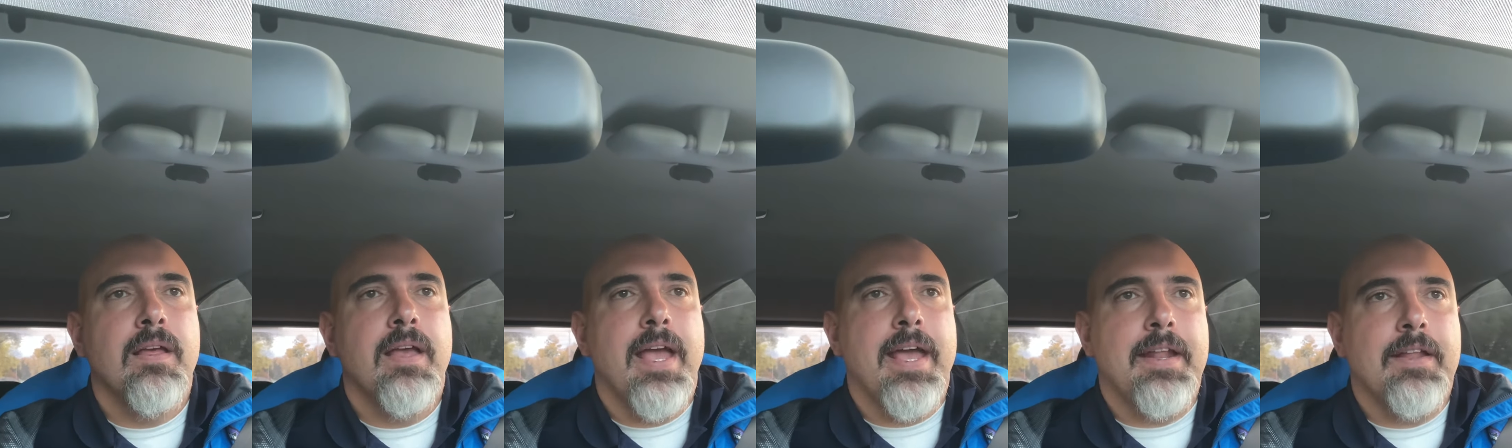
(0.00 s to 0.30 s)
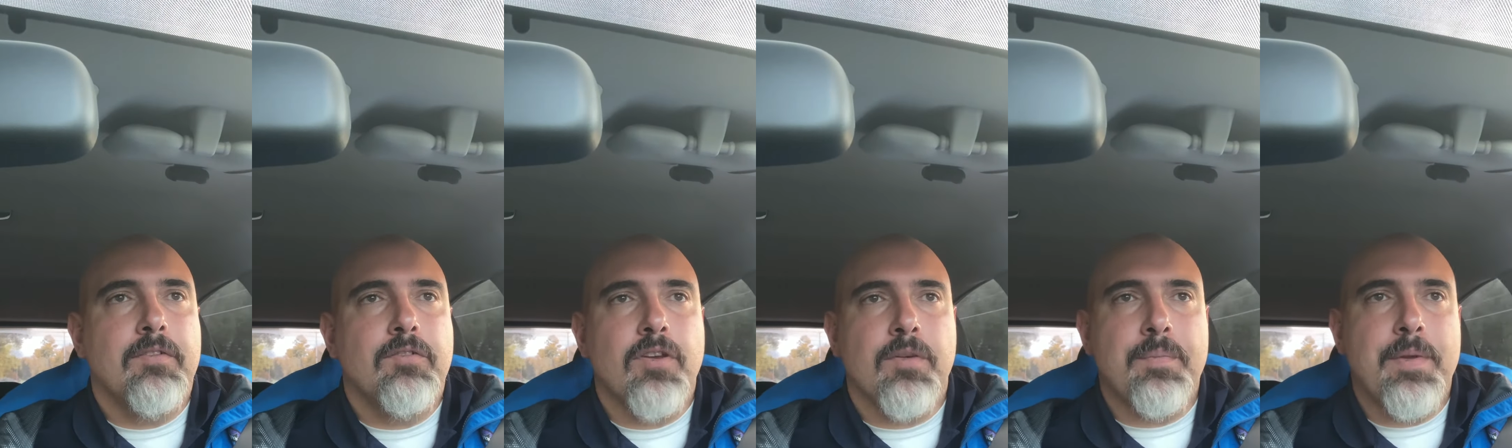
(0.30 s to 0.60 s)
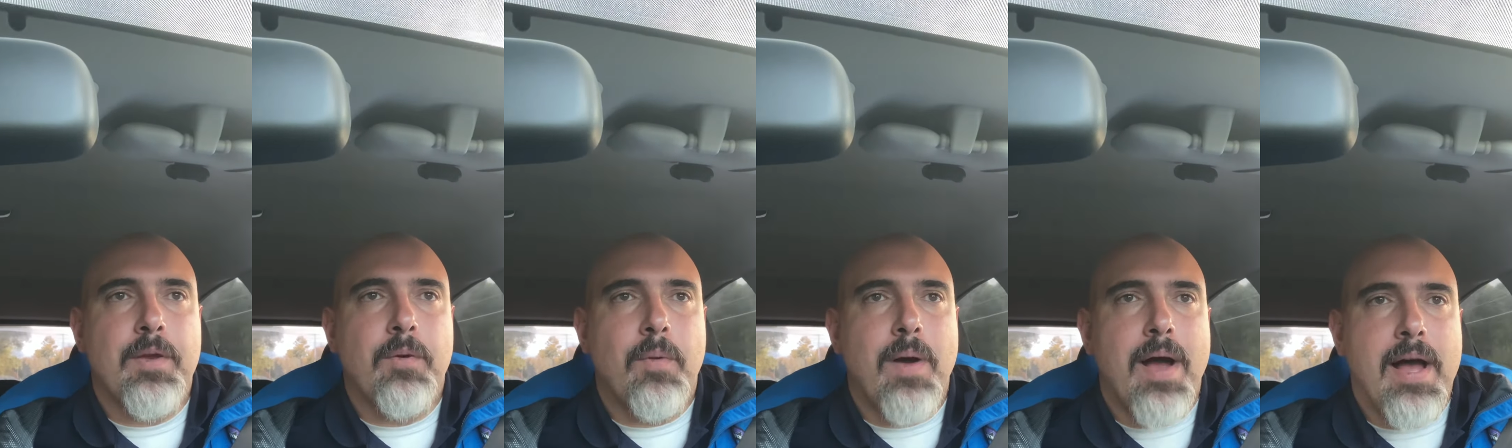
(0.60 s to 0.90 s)
and it took me
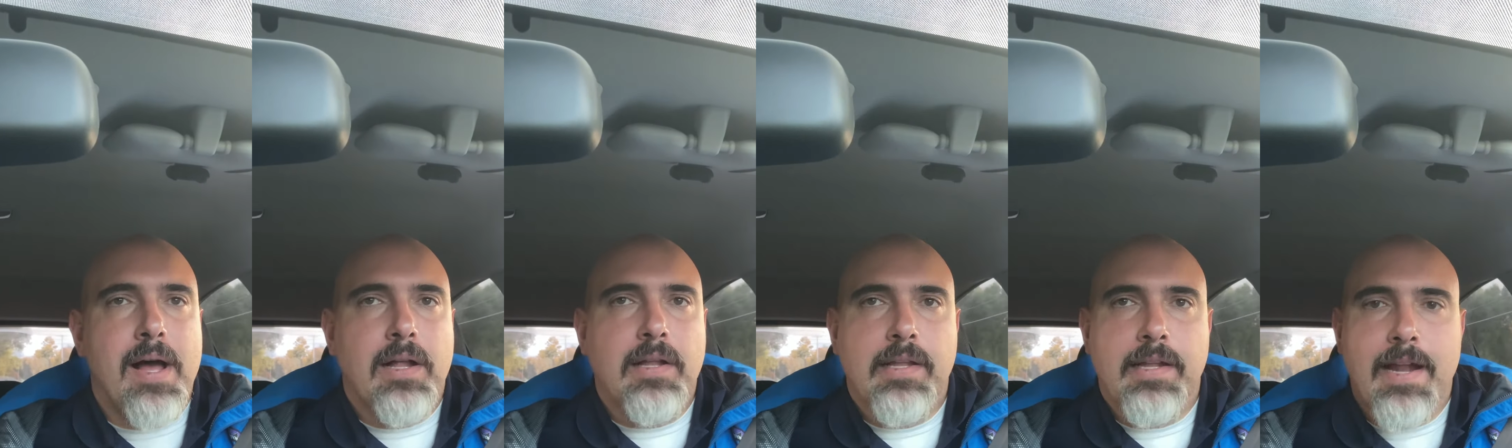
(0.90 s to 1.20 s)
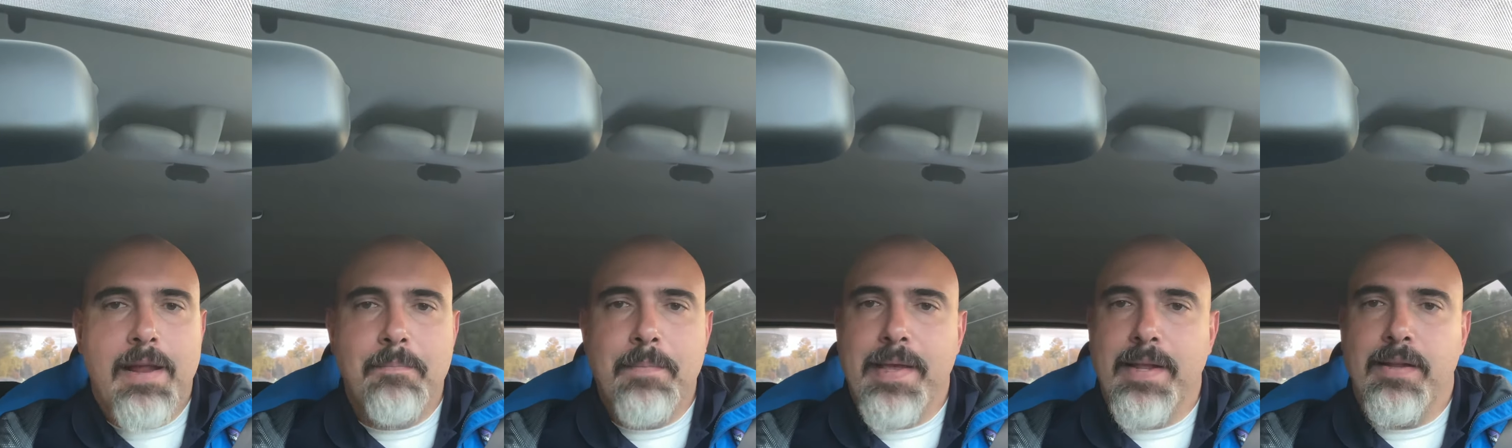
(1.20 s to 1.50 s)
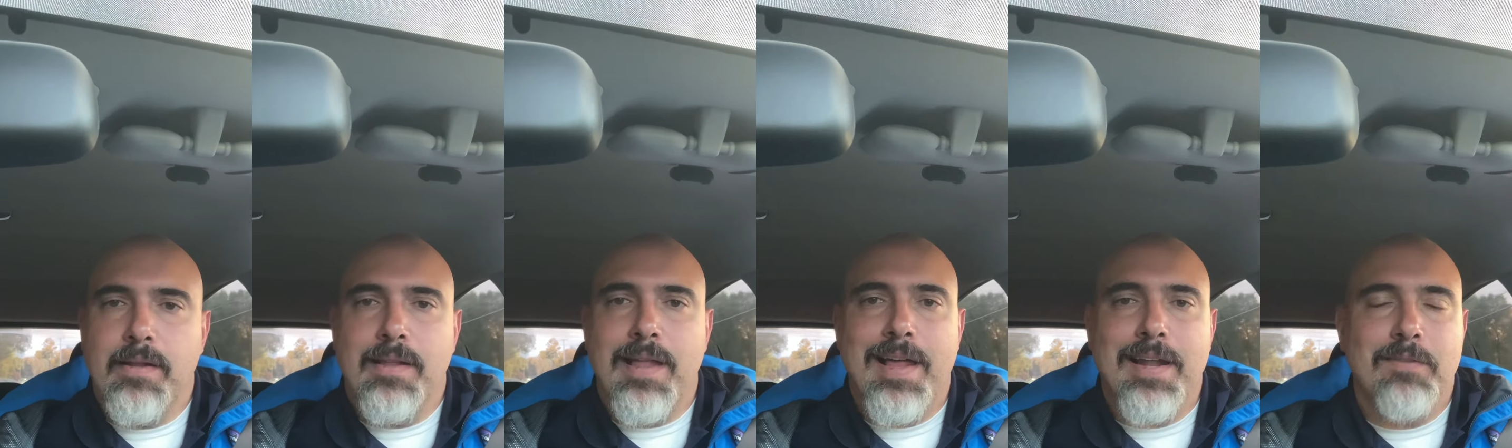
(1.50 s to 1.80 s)
a while, and I made a
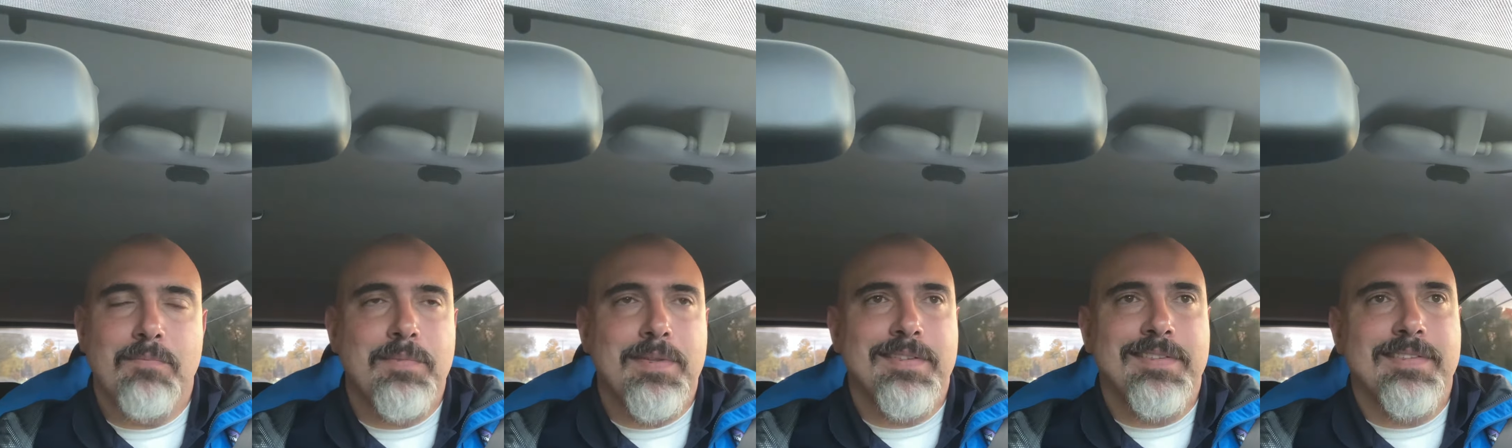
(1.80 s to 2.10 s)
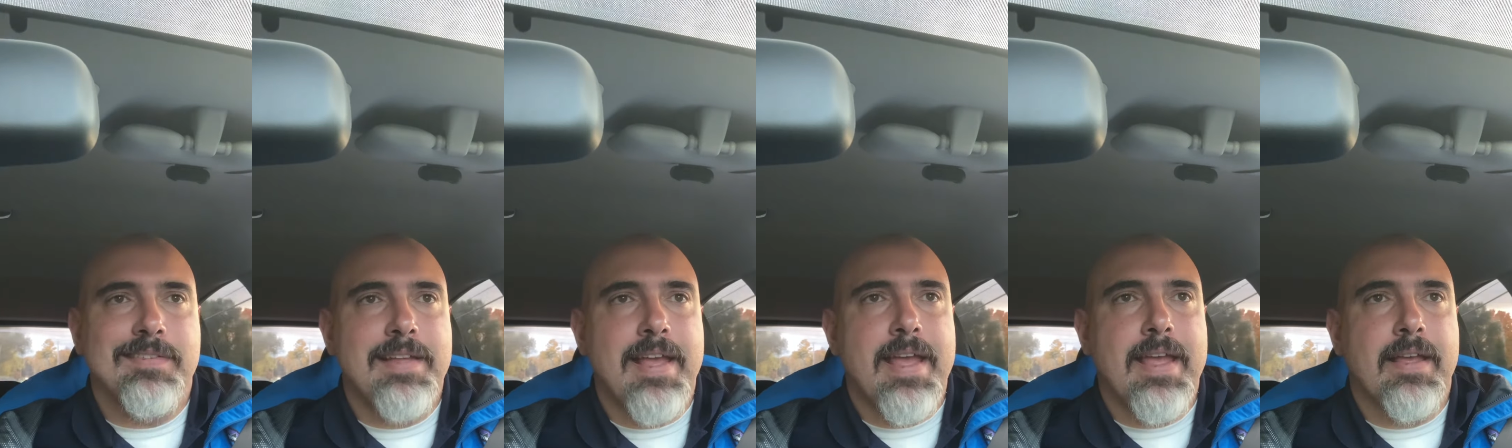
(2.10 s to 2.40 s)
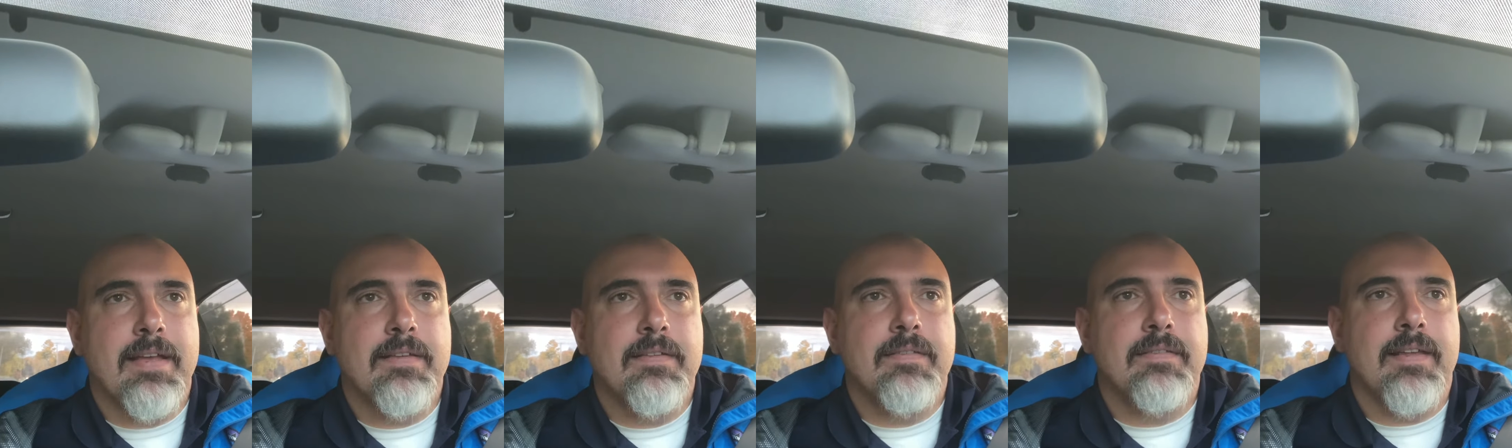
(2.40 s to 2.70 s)
lot of mistakes,